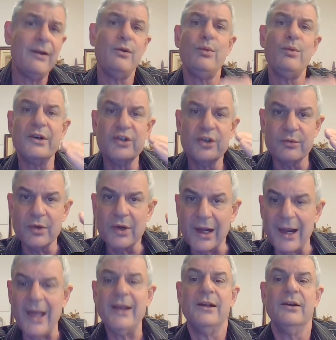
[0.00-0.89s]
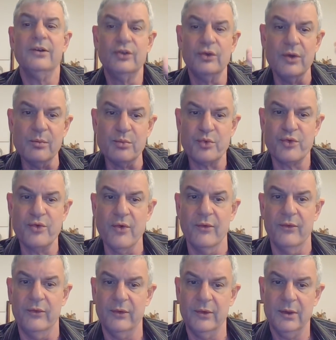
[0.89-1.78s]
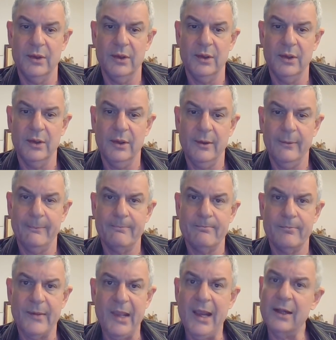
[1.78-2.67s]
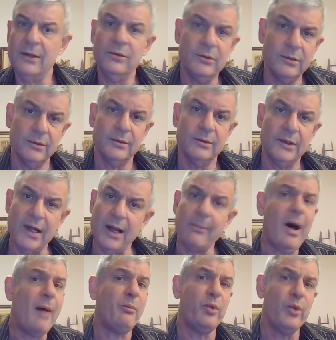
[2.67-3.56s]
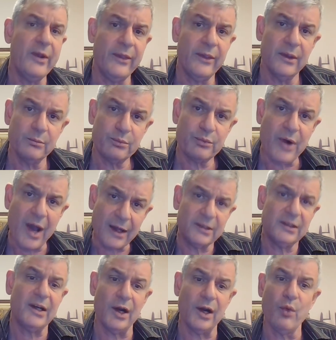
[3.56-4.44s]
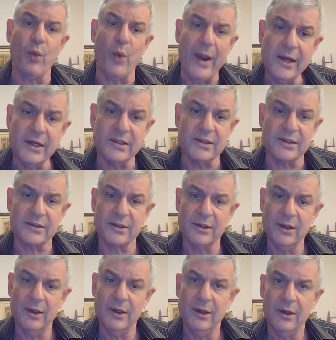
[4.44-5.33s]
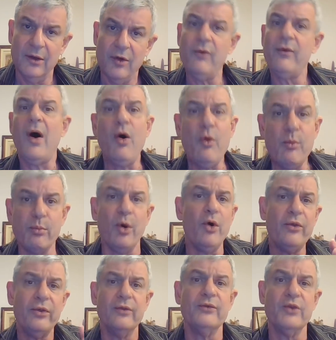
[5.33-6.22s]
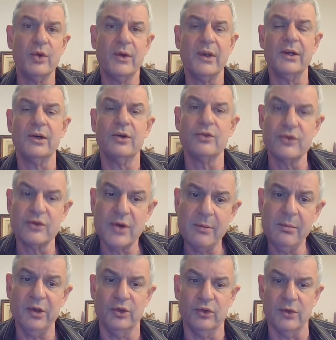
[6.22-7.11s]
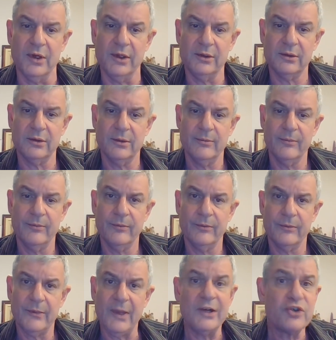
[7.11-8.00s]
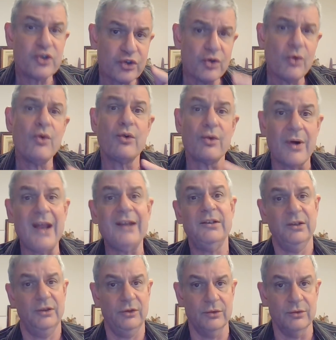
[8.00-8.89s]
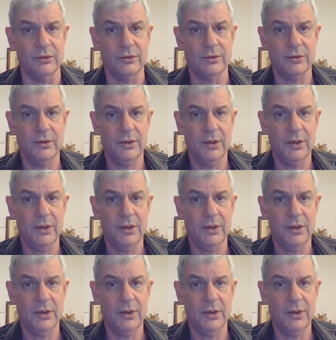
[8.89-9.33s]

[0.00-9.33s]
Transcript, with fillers: her what you would like her to improve and come up with practical ways of how both of you can contribute to it, and show gratitude.